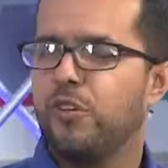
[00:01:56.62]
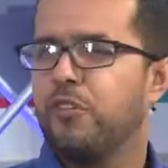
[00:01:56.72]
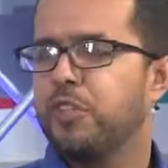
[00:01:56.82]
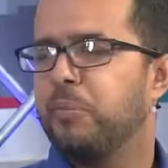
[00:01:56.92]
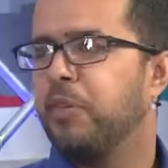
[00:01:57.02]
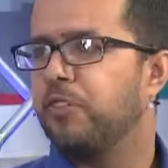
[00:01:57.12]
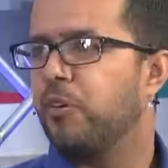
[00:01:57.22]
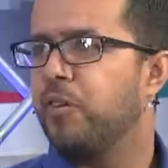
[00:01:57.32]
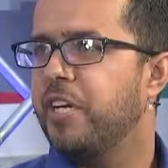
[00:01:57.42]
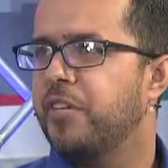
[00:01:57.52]
of
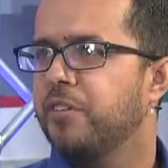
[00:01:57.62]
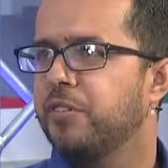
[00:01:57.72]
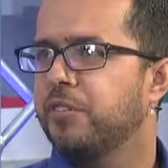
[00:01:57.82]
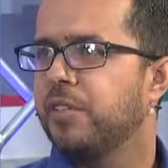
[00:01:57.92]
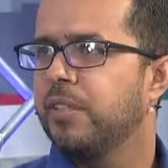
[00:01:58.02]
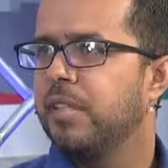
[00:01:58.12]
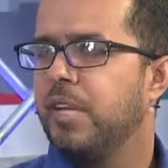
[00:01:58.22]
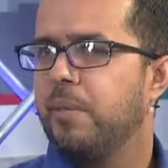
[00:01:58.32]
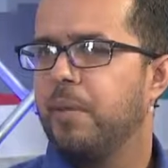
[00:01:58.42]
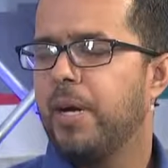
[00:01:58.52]
respiratory issues.
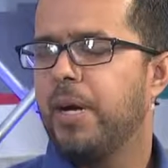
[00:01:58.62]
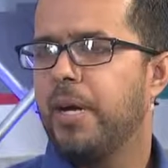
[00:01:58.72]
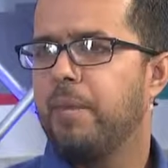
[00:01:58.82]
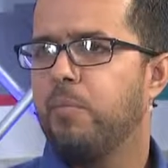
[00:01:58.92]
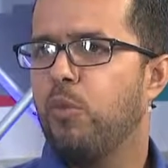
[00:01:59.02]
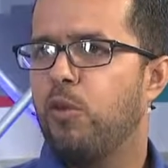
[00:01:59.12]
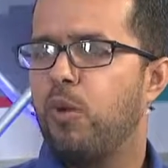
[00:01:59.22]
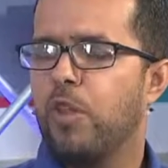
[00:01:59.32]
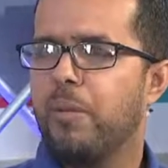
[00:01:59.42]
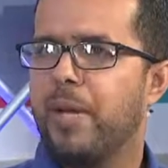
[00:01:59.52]
But
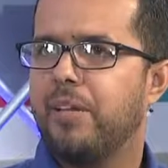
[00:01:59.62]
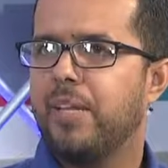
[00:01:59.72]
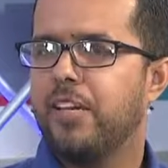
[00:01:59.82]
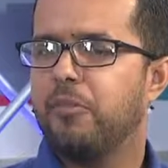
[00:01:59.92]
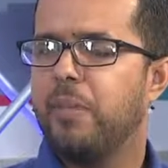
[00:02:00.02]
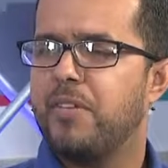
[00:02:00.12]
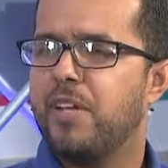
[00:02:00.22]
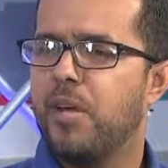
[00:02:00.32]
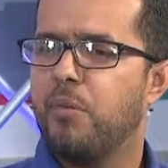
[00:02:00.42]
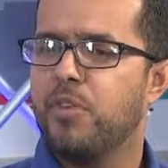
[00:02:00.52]
one of the main things,
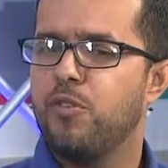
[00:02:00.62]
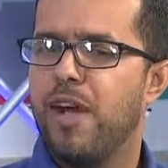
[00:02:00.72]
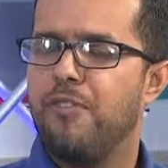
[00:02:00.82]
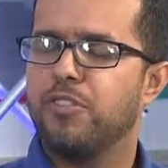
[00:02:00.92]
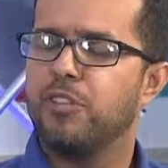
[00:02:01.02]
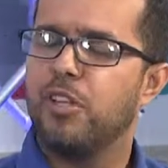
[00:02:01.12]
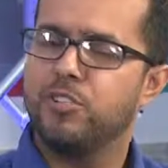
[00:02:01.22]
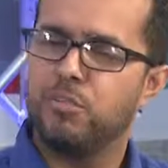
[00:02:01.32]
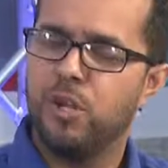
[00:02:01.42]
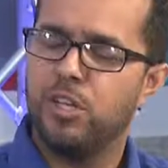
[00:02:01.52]
especially when you have
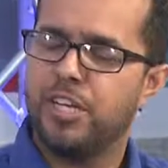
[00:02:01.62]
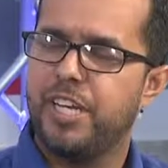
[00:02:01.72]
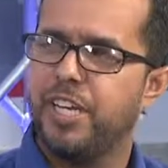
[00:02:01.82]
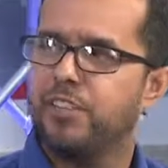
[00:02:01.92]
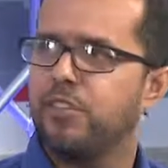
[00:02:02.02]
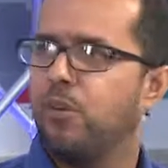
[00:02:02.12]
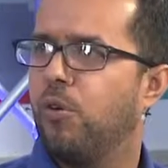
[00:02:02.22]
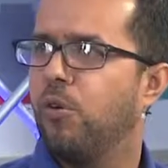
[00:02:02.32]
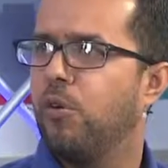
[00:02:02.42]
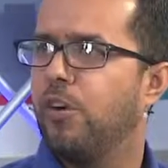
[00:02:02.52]
smaller kids
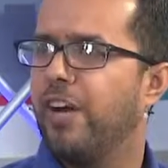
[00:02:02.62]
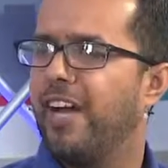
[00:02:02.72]
or